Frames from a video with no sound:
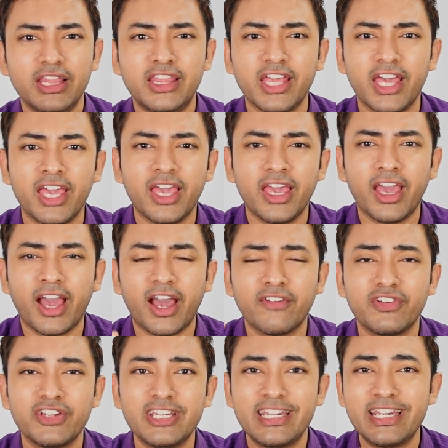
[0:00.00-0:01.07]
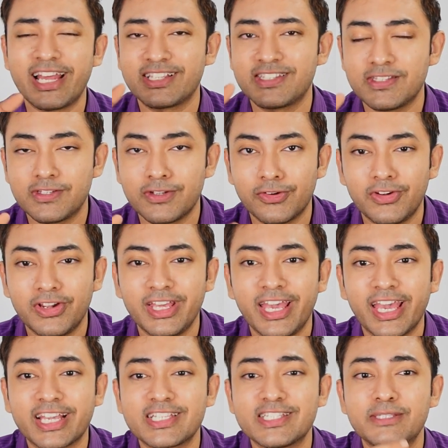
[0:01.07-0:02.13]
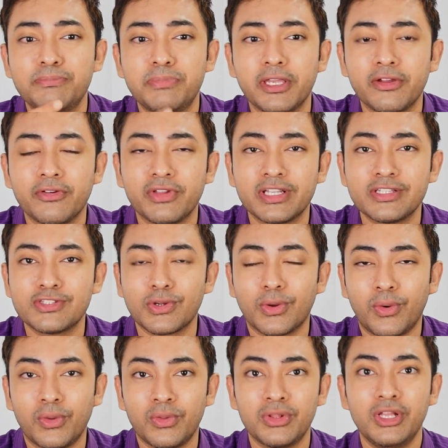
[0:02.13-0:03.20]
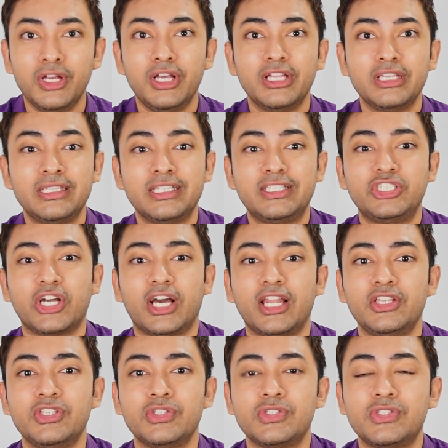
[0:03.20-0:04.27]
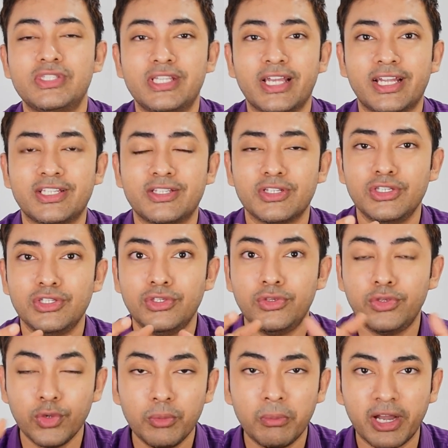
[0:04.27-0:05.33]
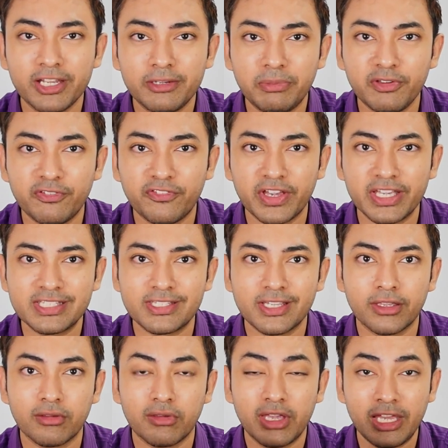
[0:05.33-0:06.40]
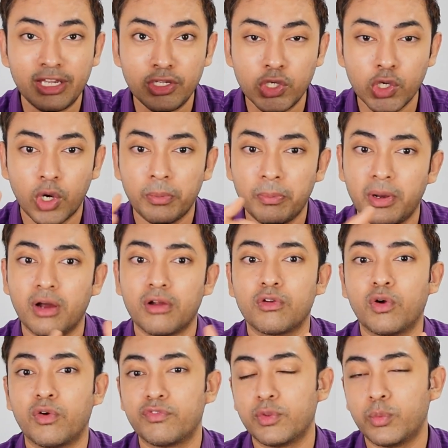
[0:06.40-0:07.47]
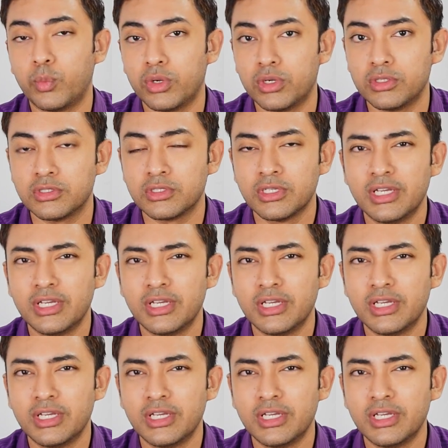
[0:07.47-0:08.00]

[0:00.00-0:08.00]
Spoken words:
They haven't necessarily experienced all the challenges that you might be facing in your part of the world.